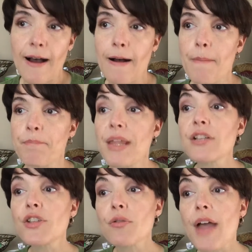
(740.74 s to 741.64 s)

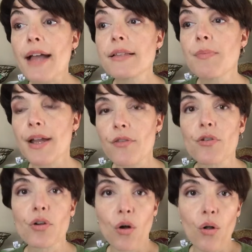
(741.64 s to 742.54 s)
And so that's my
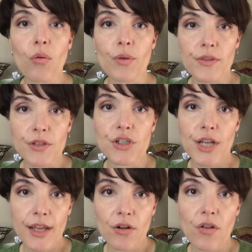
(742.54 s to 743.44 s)
other goal with this
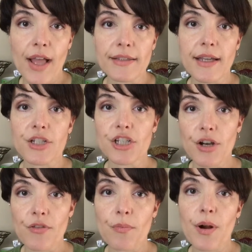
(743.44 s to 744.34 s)
channel as I
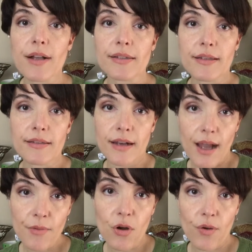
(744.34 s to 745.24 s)
share the process that
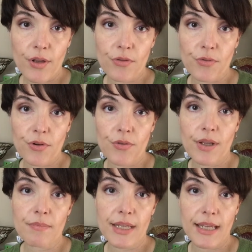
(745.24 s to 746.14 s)
I'm going through
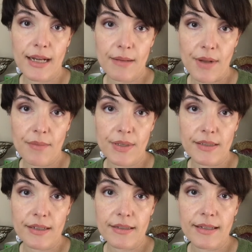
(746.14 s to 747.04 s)
in beginning my
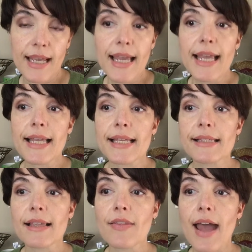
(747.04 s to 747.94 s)
business,
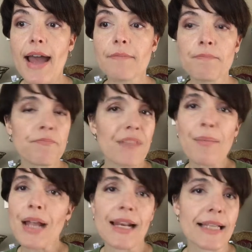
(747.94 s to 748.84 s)
is that
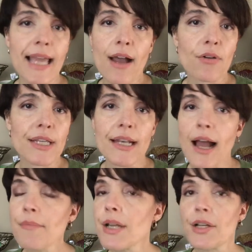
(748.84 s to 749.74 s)
I'm not an accountant,
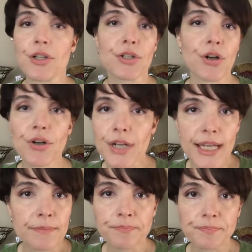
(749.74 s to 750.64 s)
I'm not an
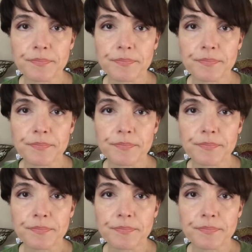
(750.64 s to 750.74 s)
attorney.